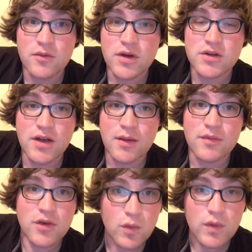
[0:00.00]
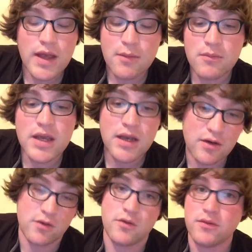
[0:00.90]
Retro games. You let me
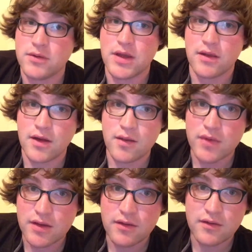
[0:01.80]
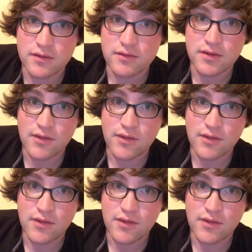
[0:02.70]
know in the comments